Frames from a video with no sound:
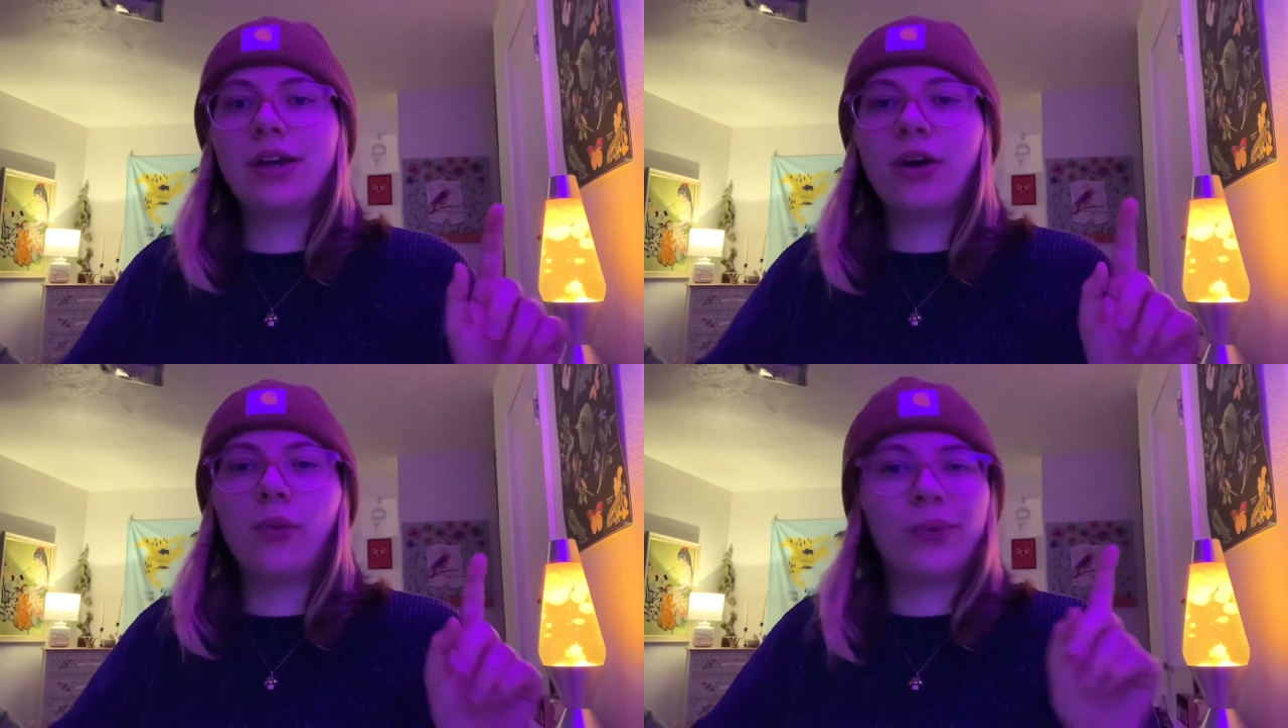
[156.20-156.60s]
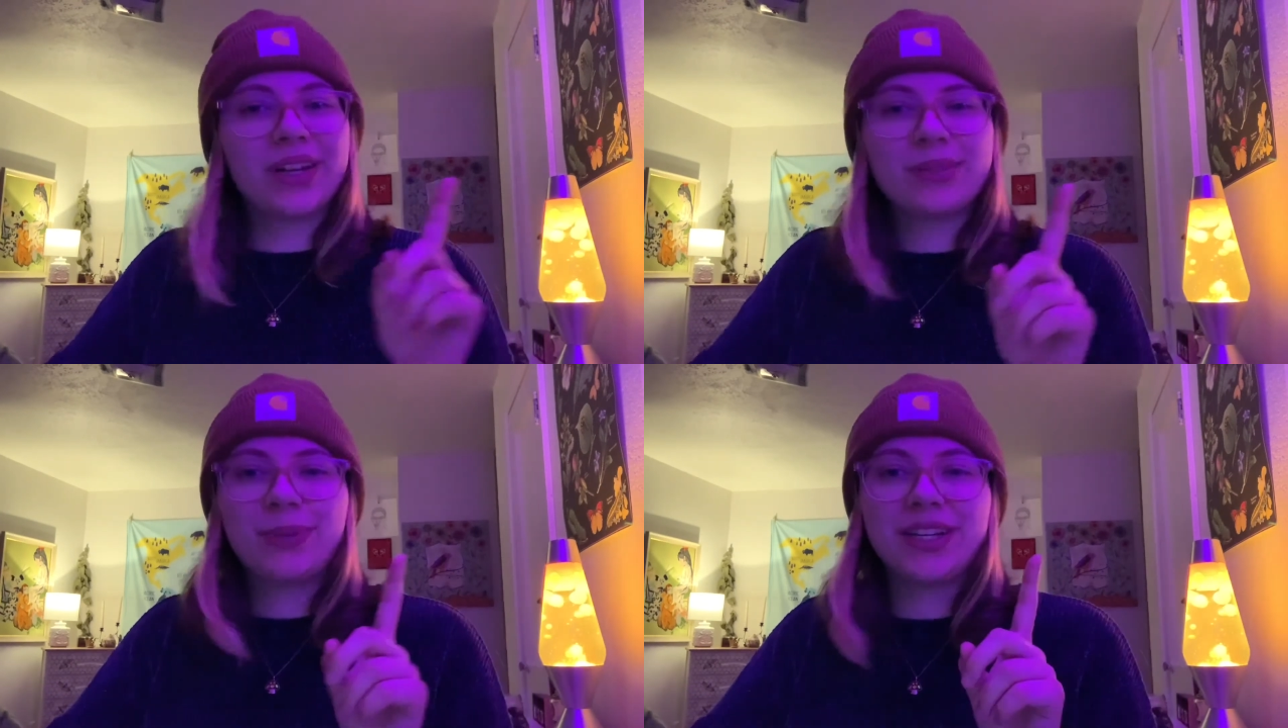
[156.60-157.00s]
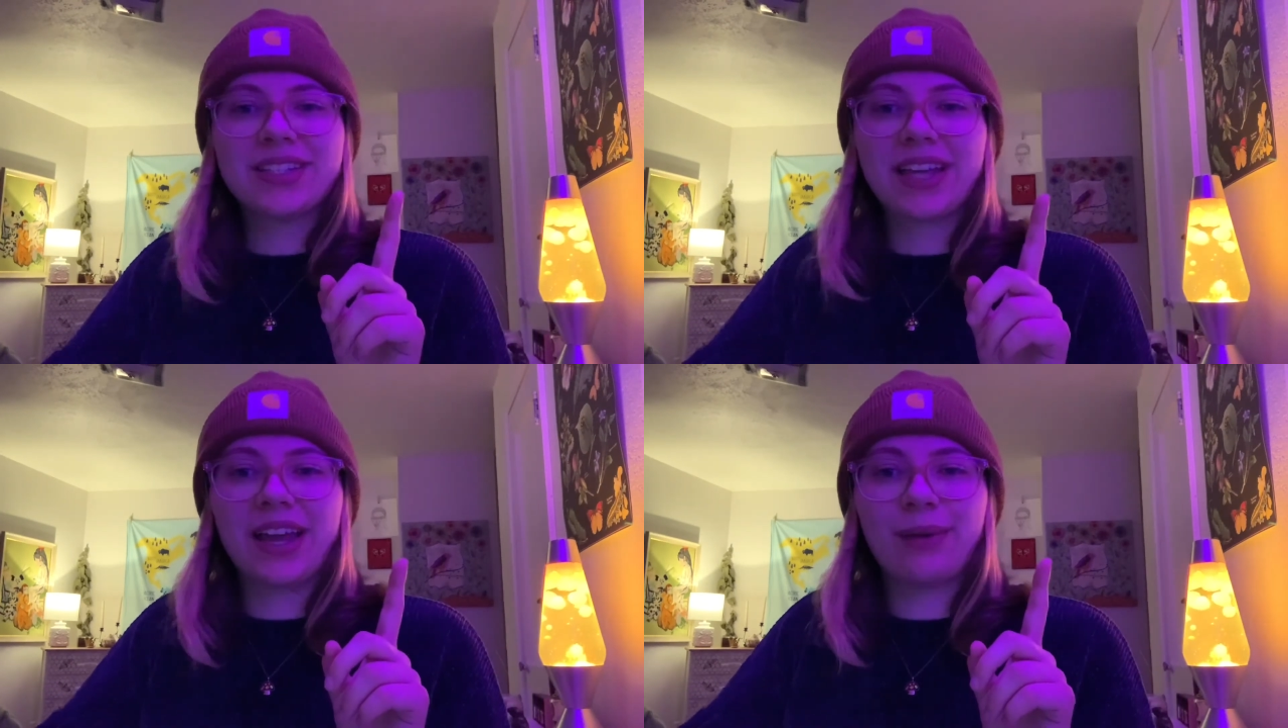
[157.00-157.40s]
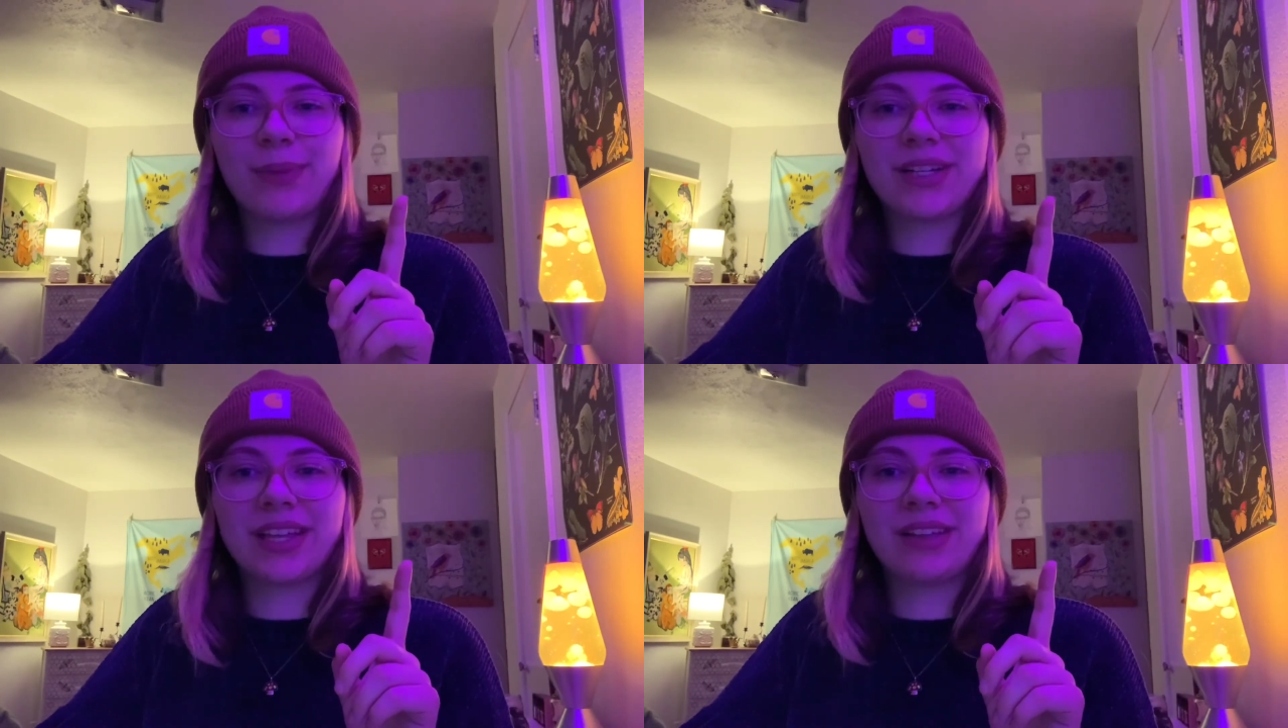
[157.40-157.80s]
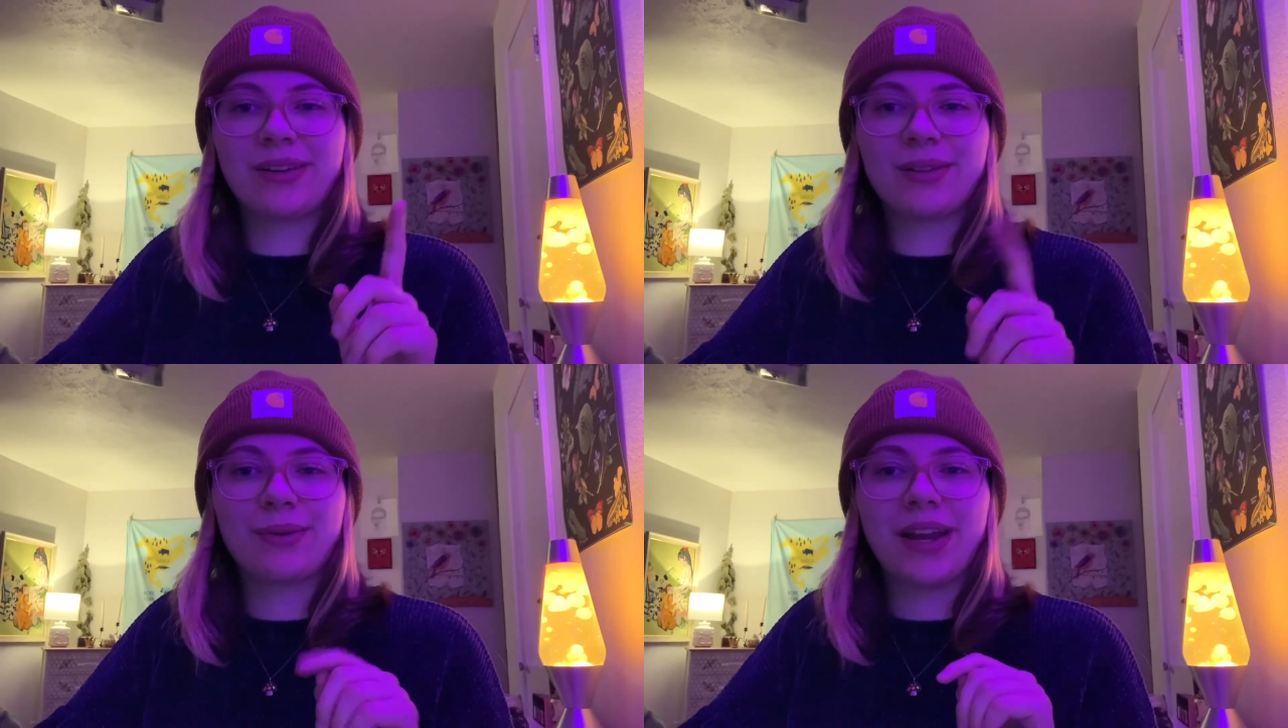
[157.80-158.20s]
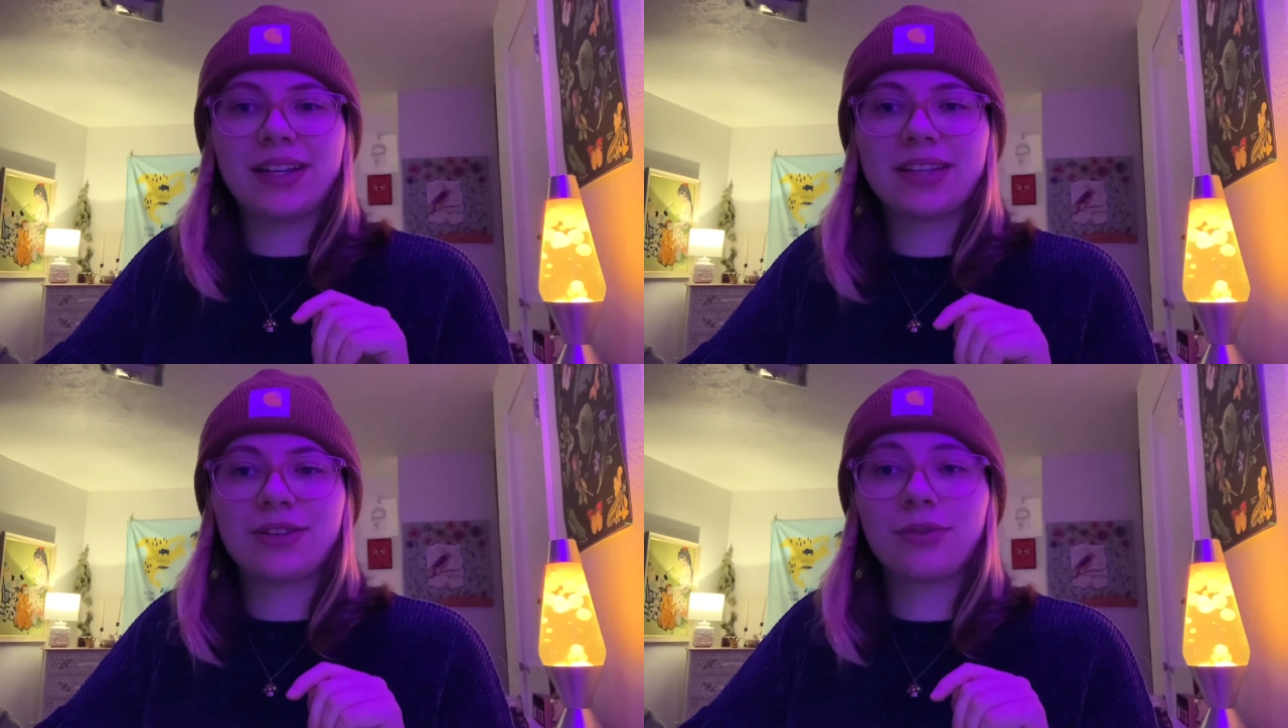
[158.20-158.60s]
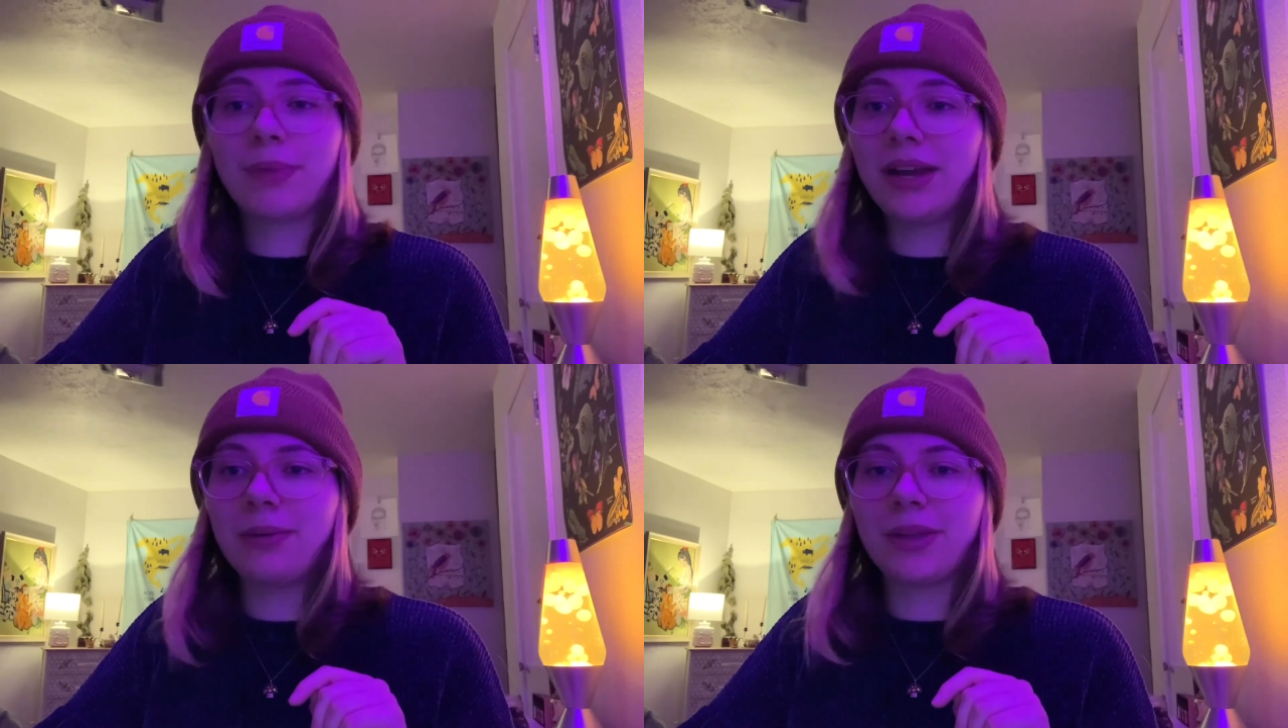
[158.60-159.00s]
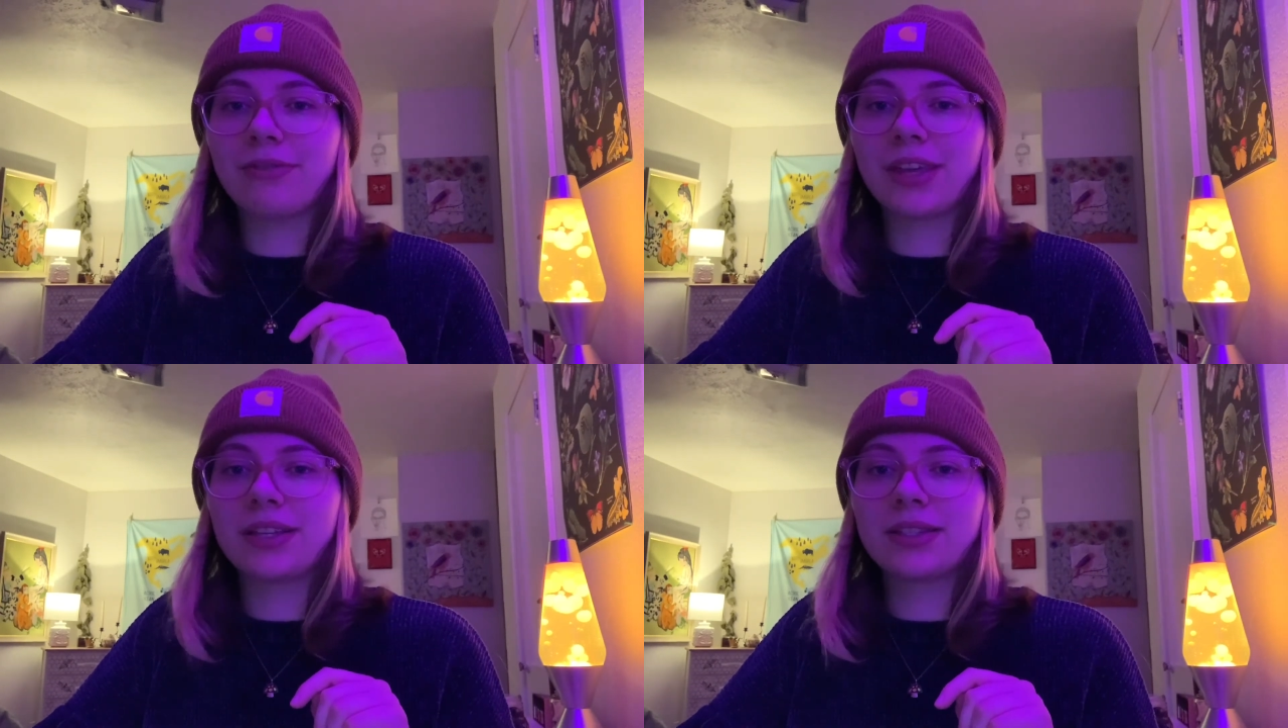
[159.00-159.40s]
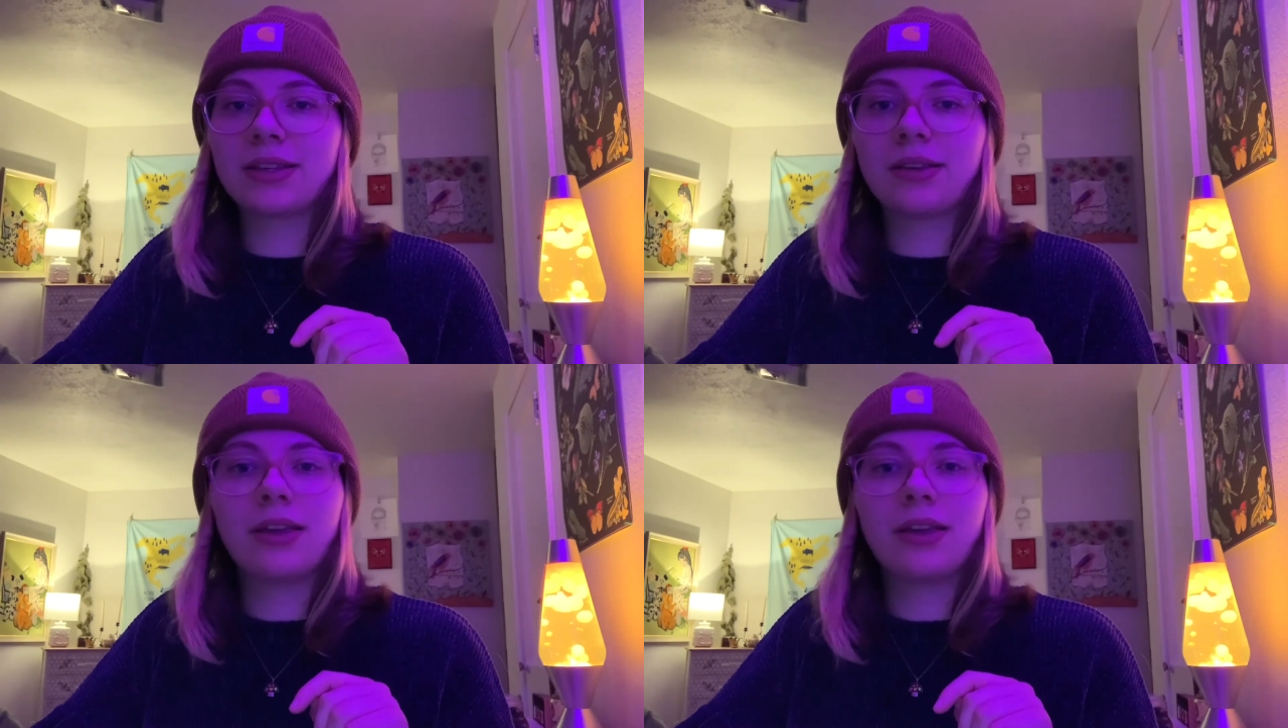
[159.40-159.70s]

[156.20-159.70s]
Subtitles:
One experience I had in particular in the Writing Center reminded me of this.